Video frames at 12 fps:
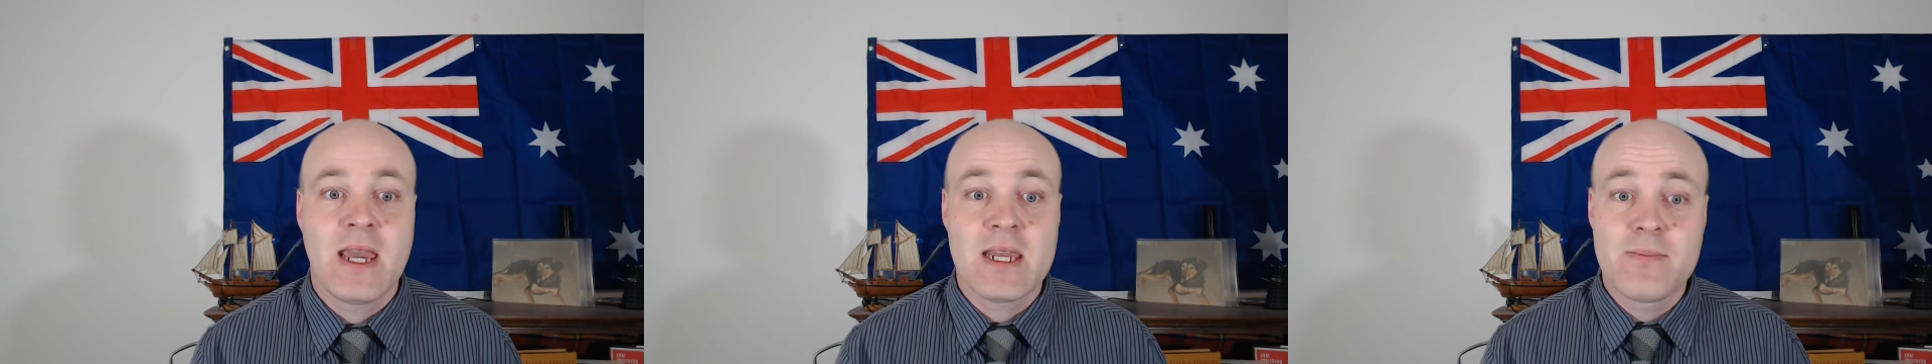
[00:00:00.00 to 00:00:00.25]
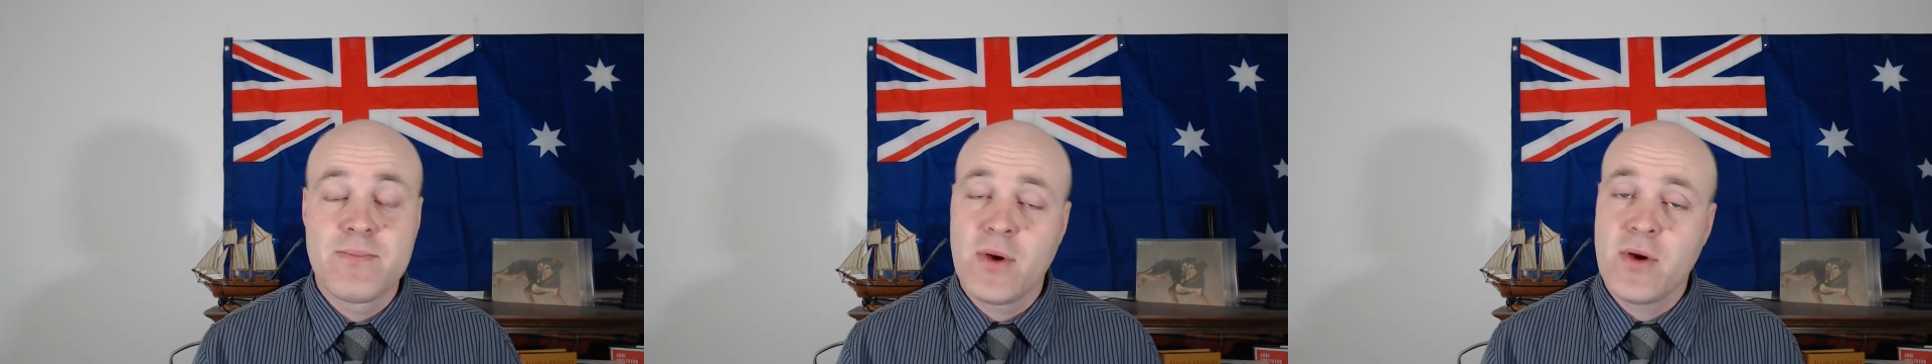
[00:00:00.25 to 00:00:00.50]

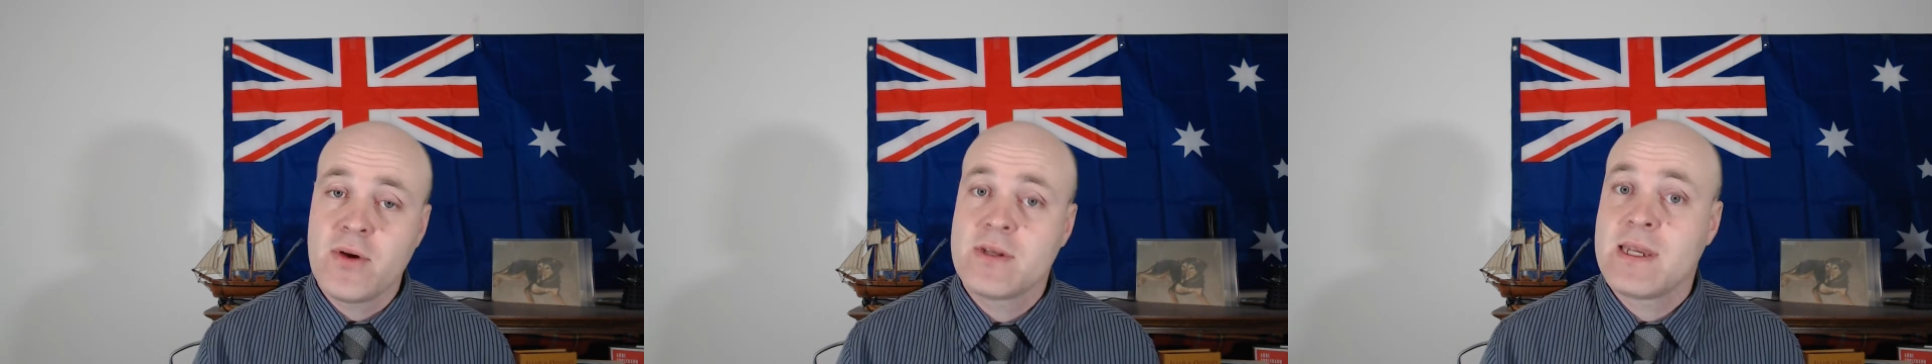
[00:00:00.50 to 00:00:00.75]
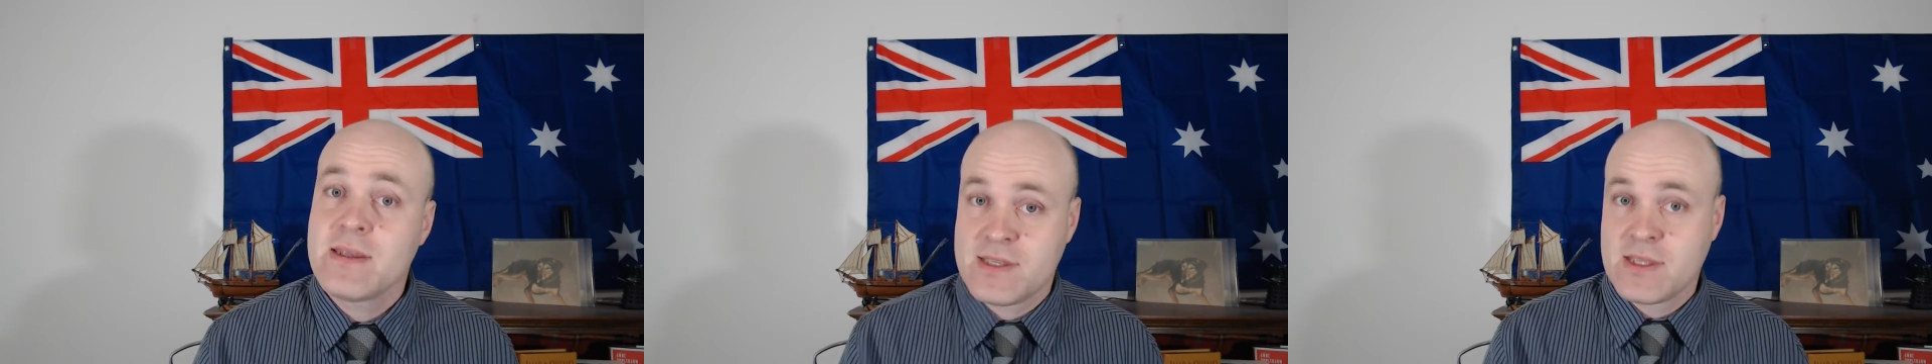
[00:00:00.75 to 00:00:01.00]
and a bird
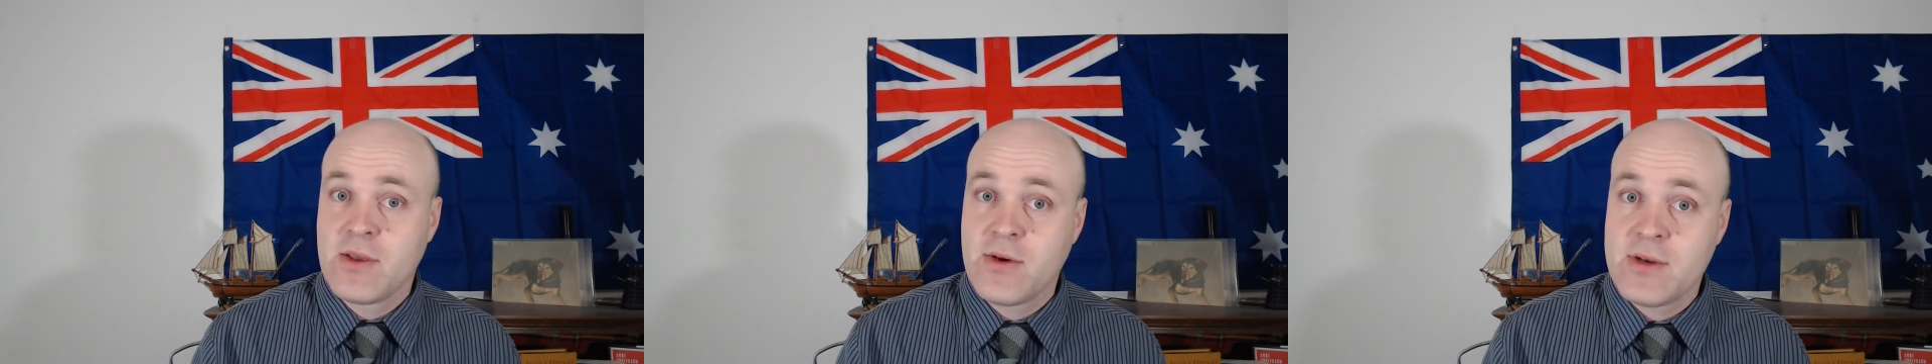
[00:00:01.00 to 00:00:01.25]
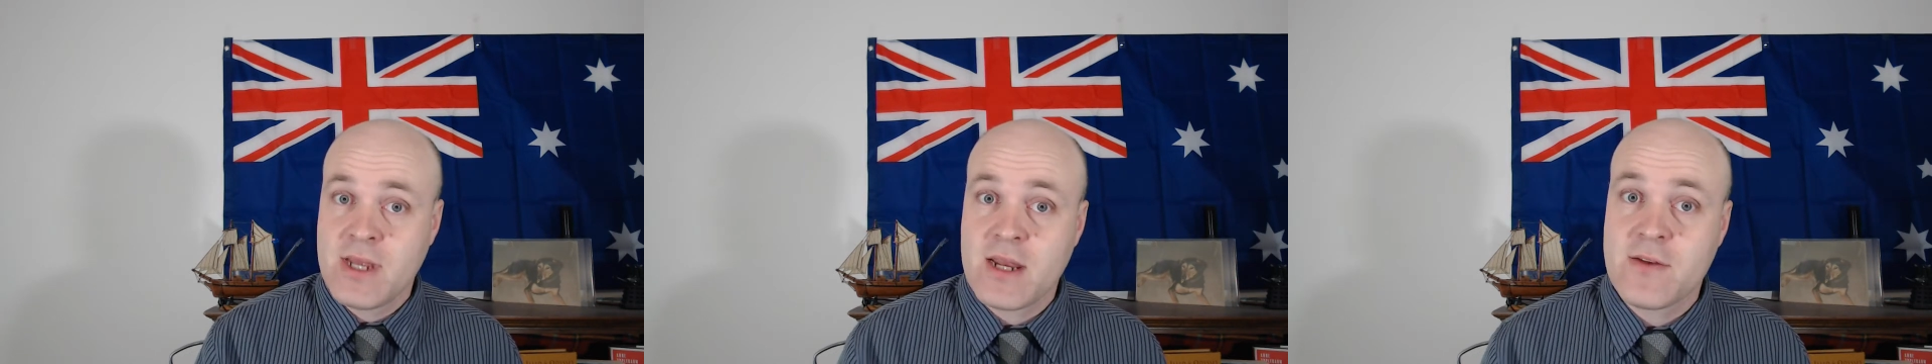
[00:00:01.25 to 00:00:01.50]
needs to
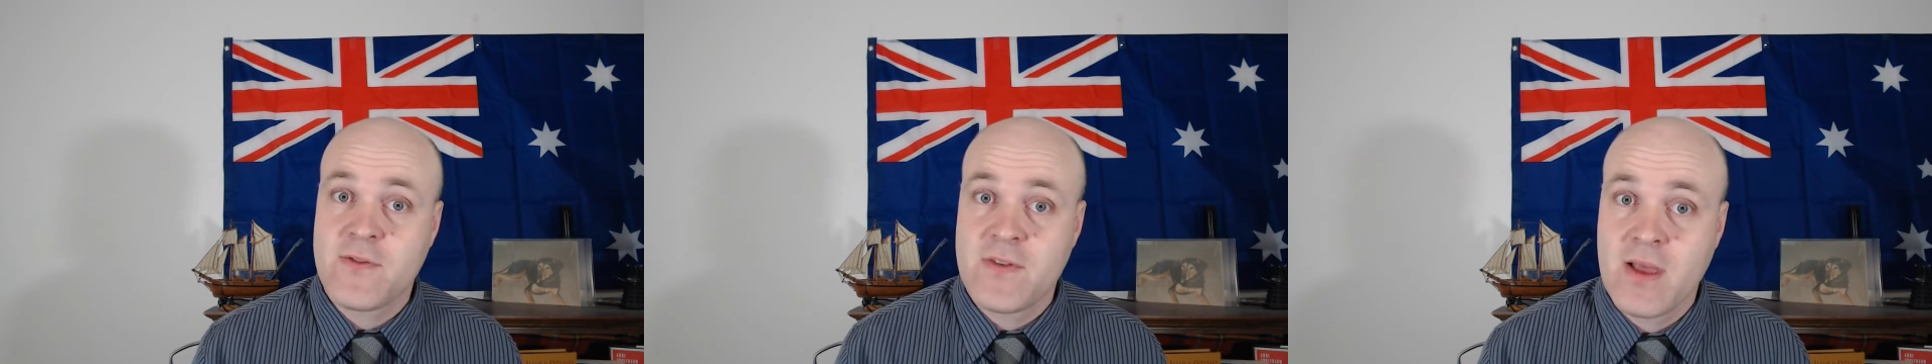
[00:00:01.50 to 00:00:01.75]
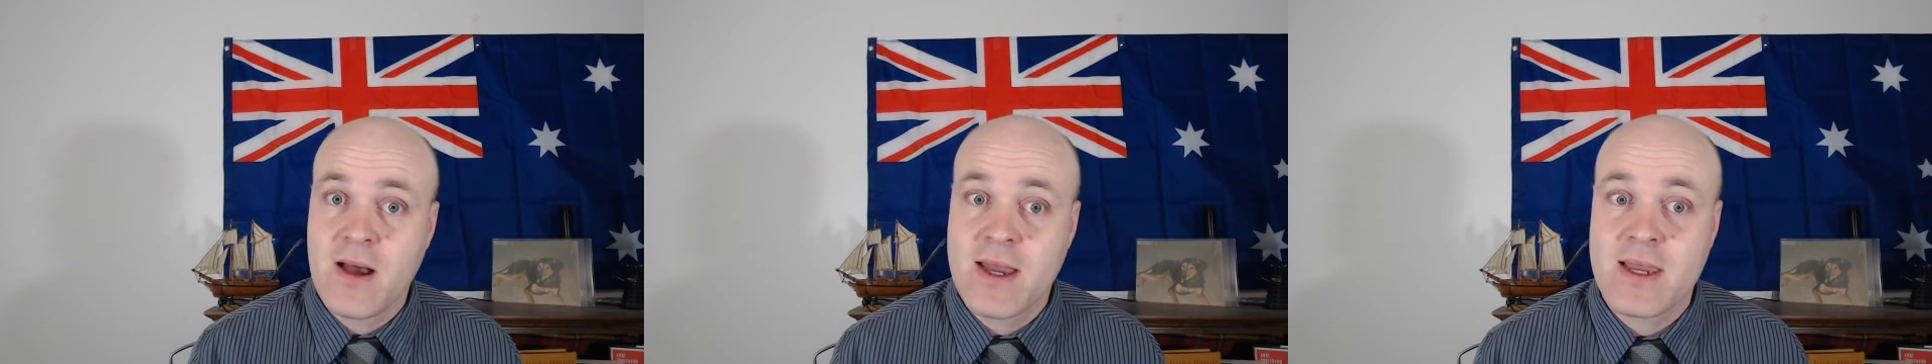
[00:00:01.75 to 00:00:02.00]
learn how to
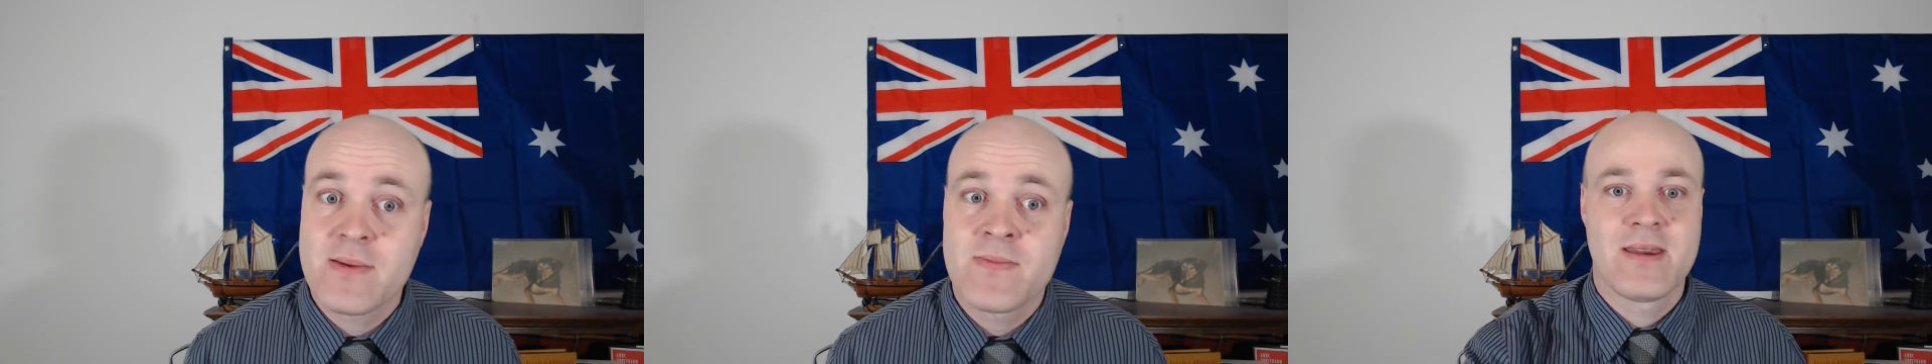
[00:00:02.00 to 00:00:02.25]
fly.